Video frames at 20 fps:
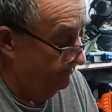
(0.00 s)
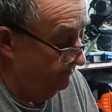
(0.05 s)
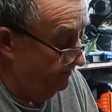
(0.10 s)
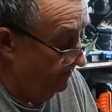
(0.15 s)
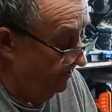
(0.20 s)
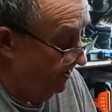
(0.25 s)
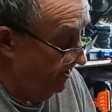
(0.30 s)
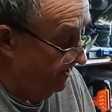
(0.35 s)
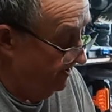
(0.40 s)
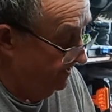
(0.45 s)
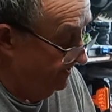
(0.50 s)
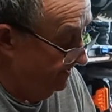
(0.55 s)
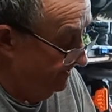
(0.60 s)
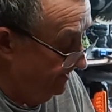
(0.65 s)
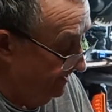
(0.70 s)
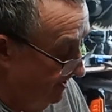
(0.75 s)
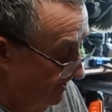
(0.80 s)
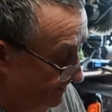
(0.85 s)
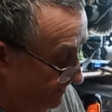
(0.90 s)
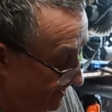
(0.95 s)
Right,
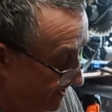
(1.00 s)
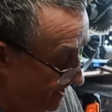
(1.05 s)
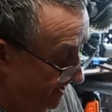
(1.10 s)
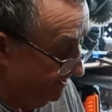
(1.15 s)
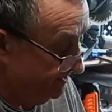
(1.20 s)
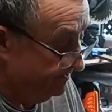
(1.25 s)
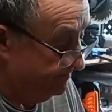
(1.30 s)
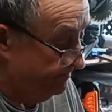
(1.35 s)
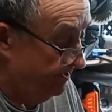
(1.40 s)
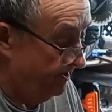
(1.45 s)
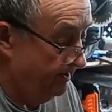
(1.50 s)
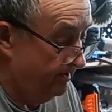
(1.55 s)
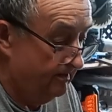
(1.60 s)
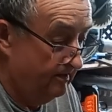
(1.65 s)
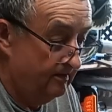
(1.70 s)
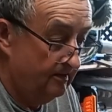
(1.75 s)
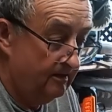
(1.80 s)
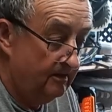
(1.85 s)
now the next bit